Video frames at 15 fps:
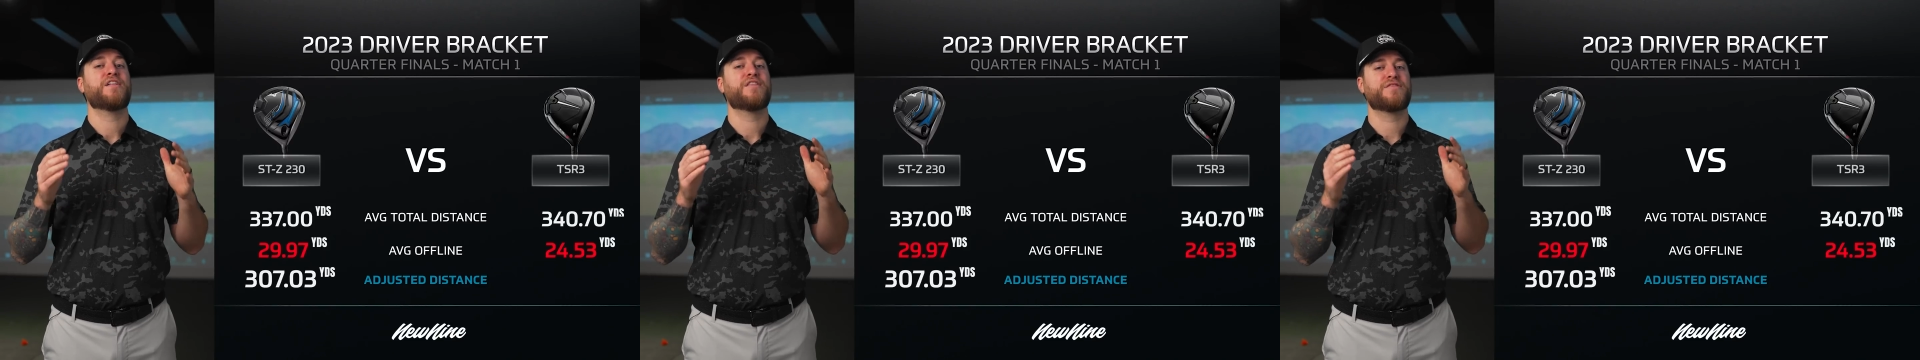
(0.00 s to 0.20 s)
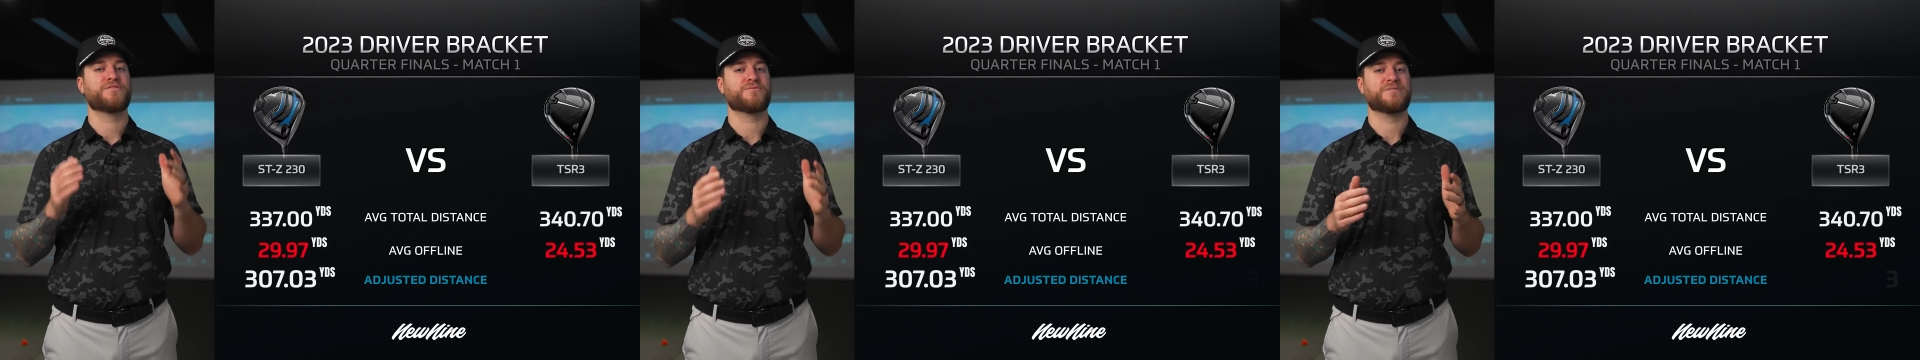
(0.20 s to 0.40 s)

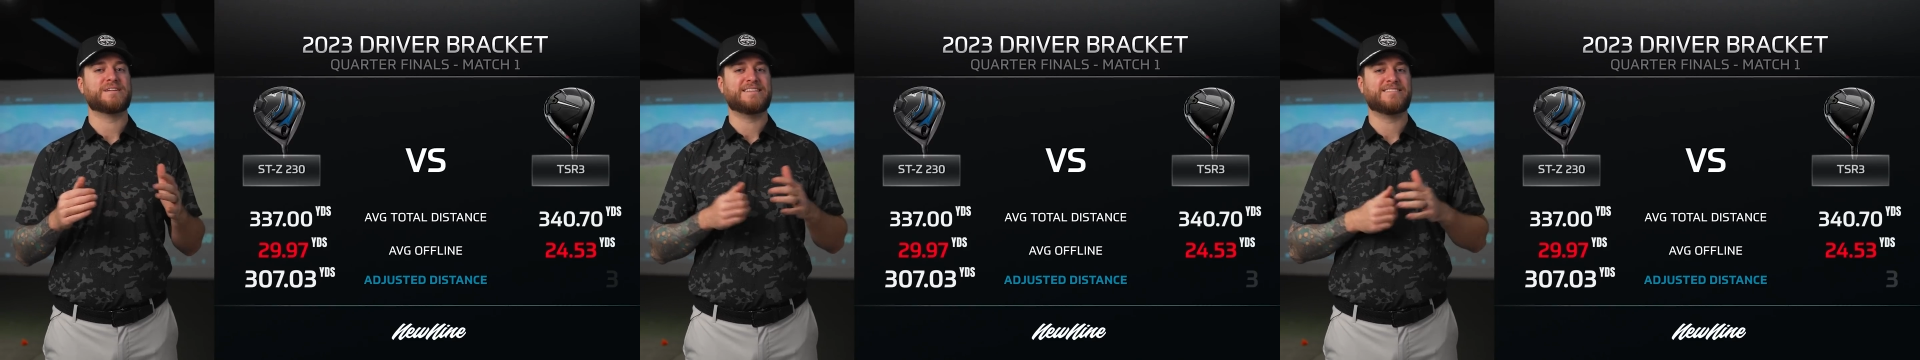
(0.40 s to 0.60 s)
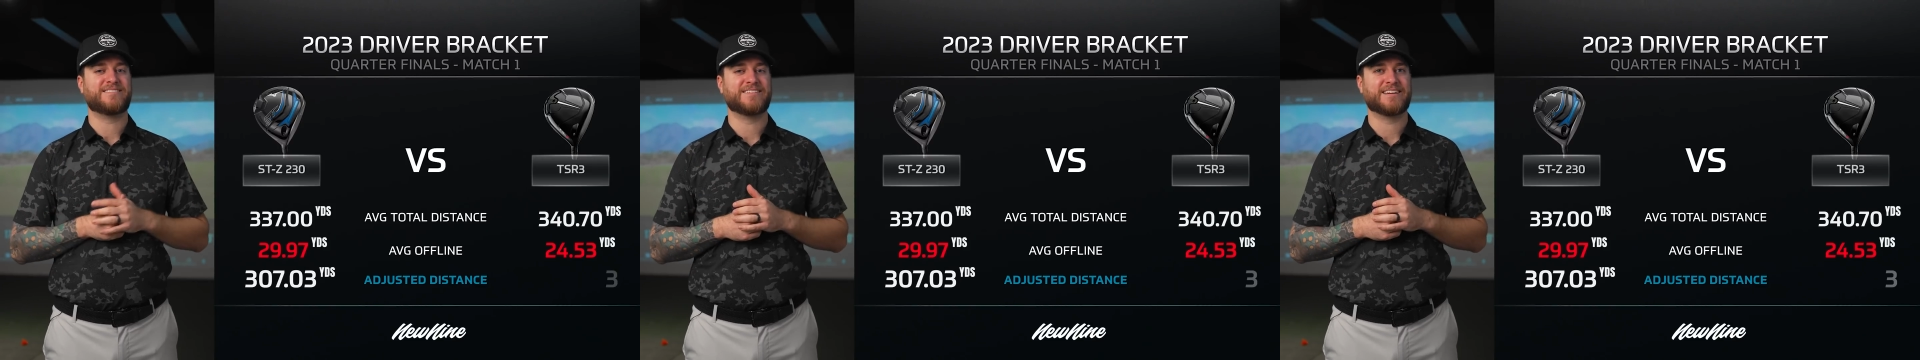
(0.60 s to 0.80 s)

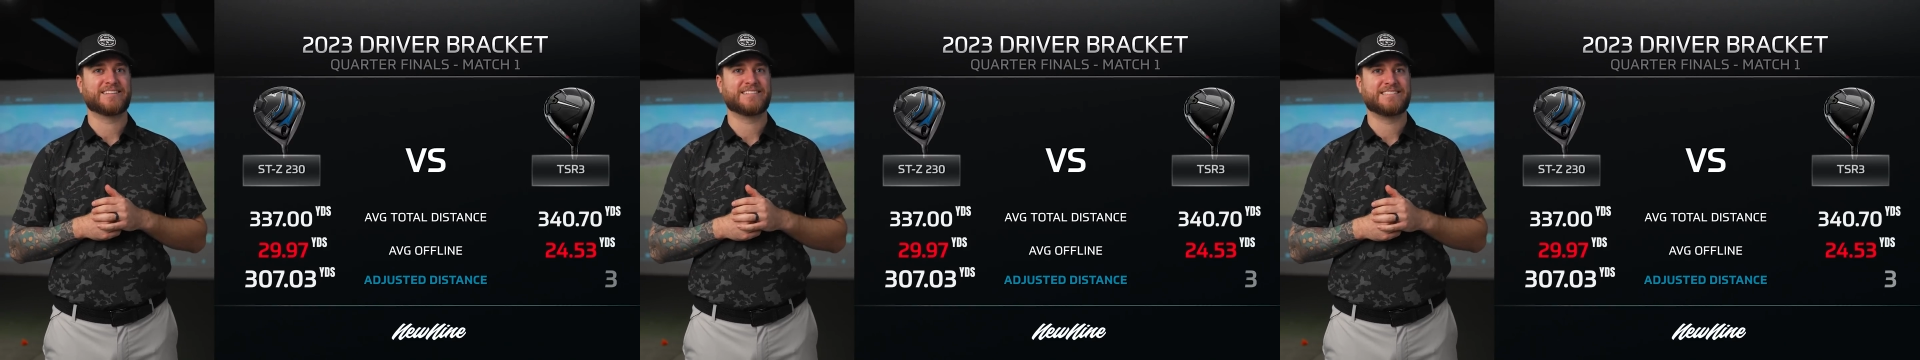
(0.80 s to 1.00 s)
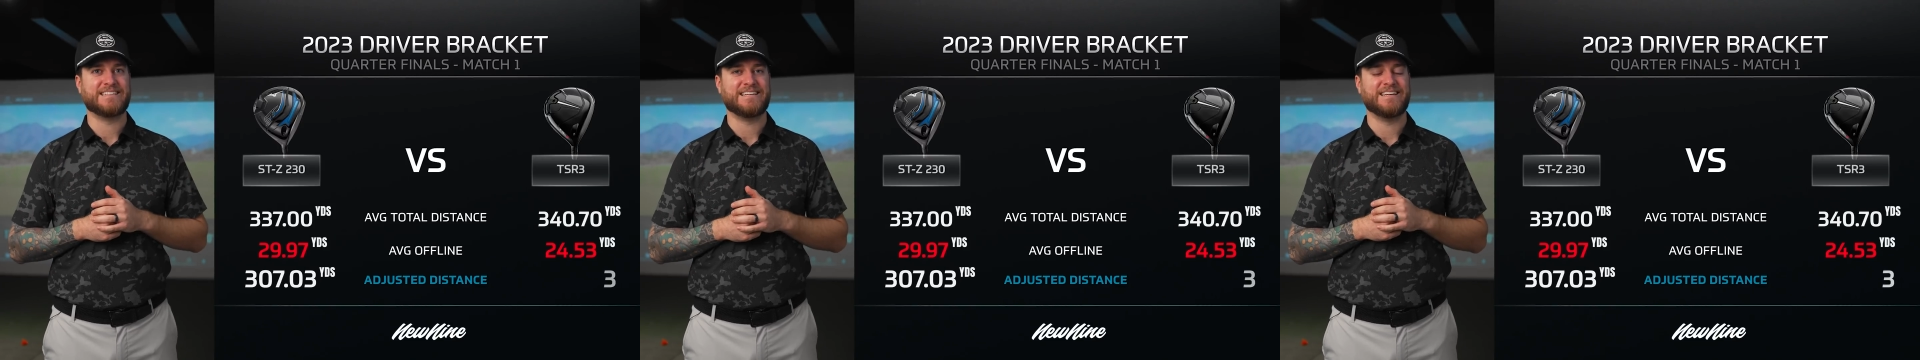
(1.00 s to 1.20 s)

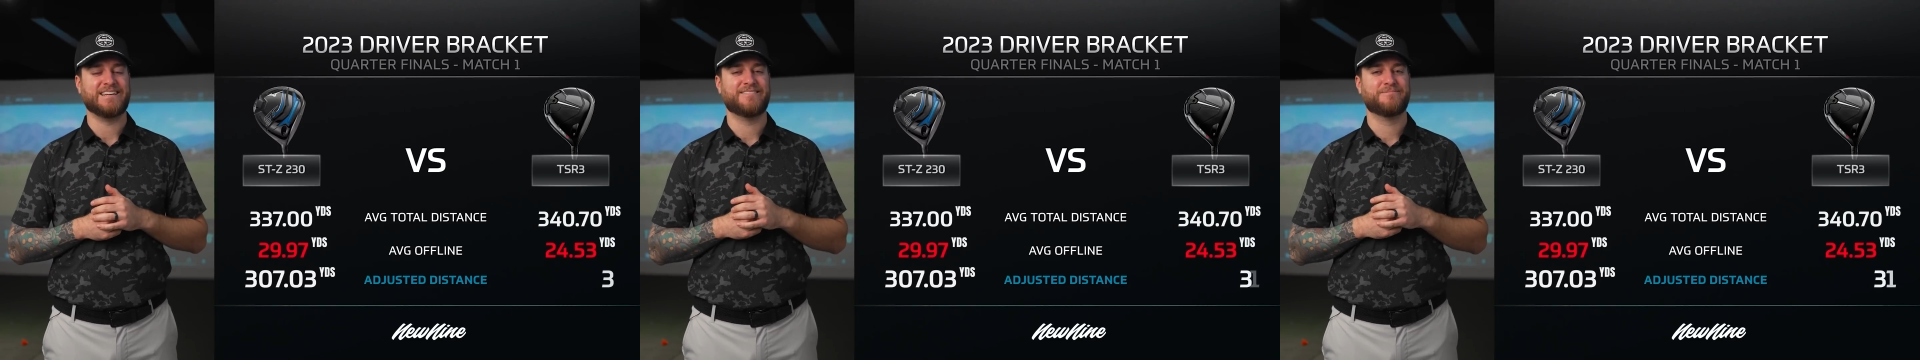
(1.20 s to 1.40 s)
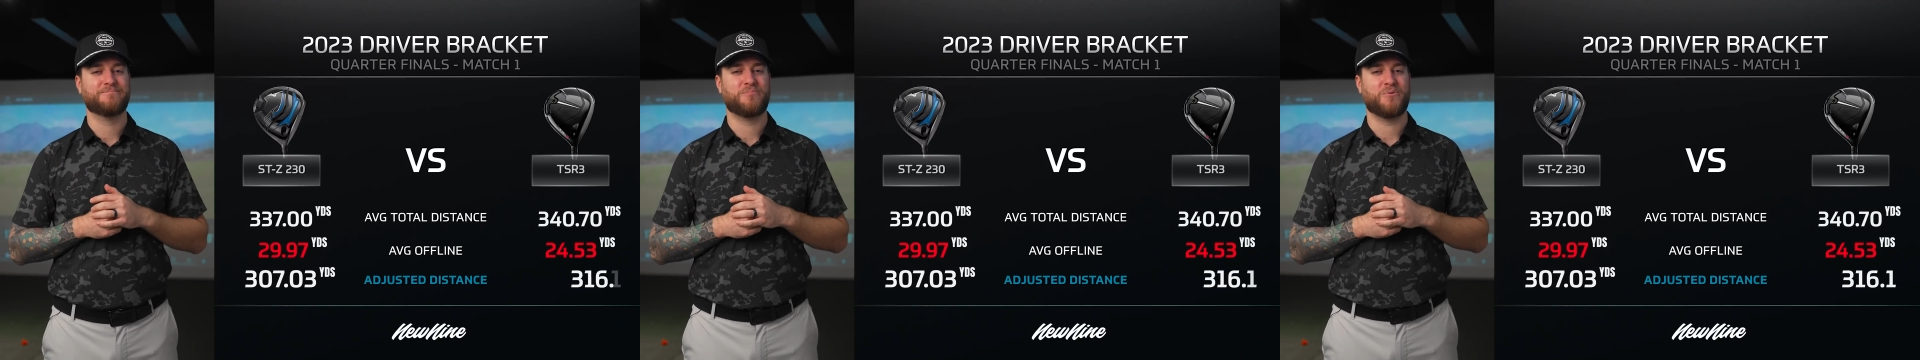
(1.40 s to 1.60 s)

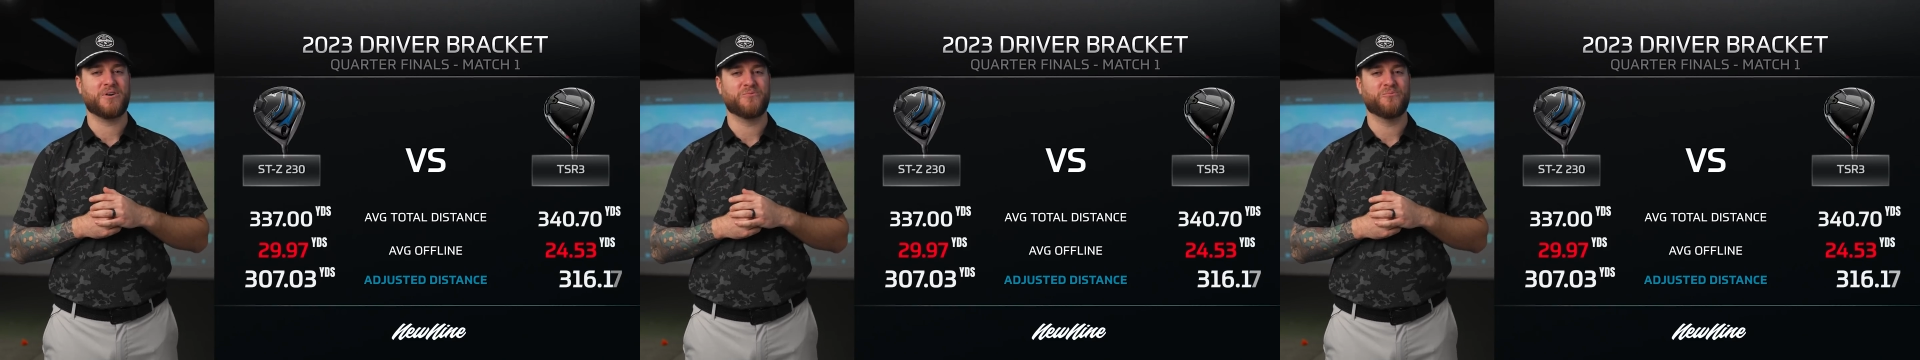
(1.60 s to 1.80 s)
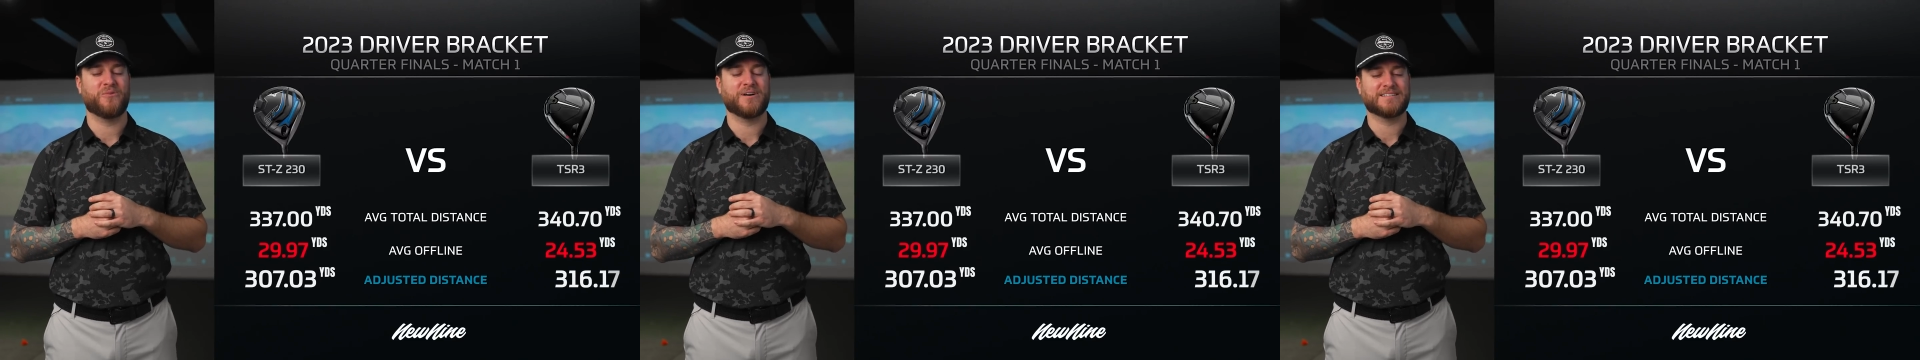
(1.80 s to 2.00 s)

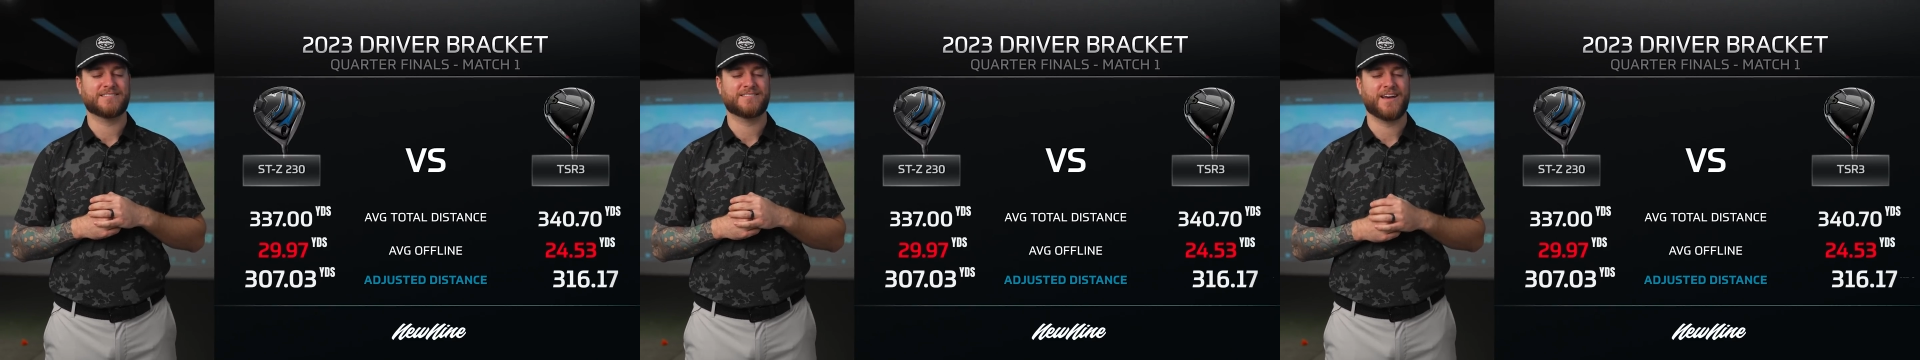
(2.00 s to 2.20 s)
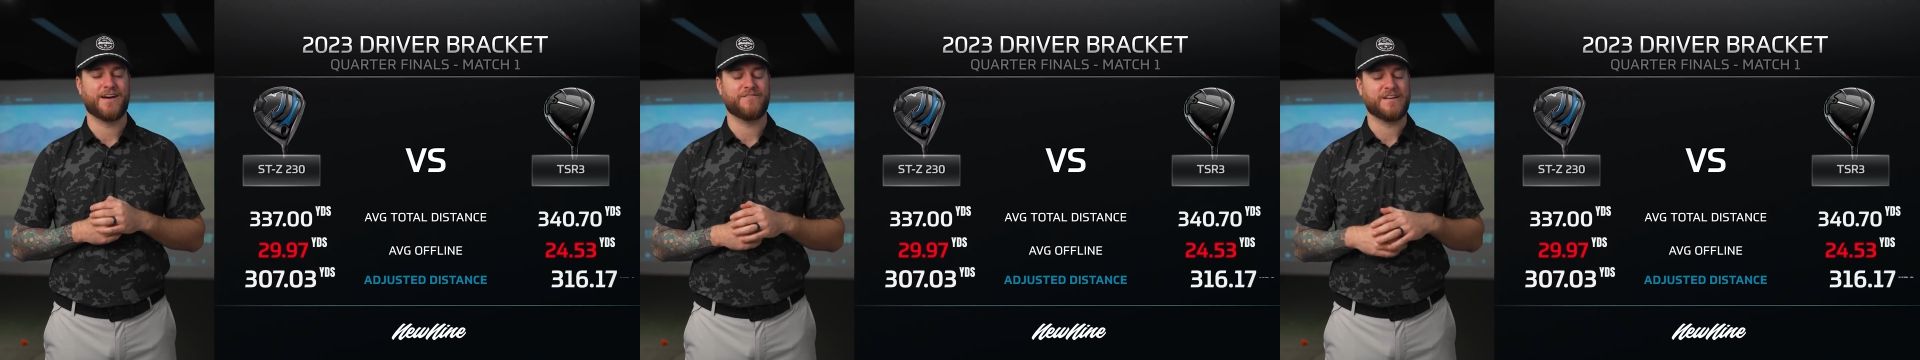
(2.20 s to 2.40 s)

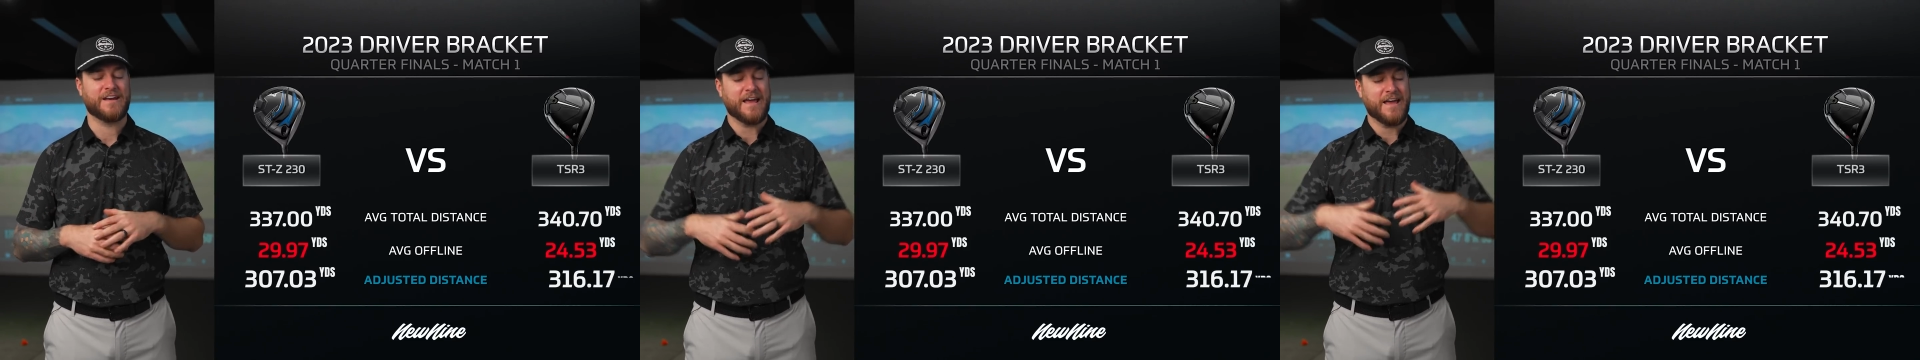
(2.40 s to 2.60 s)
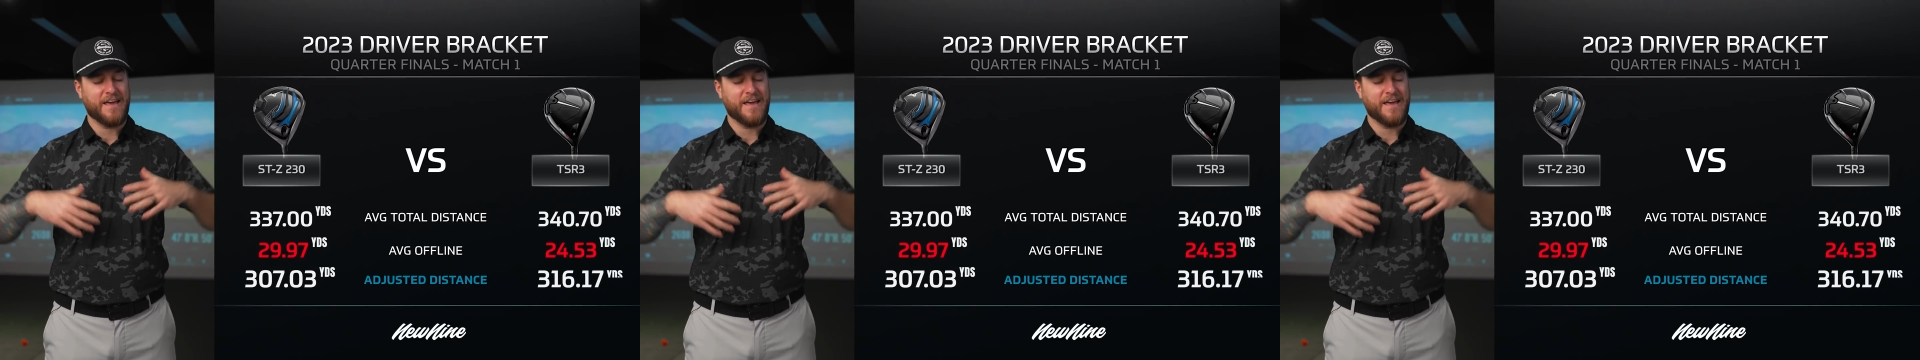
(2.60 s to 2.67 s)
316.17.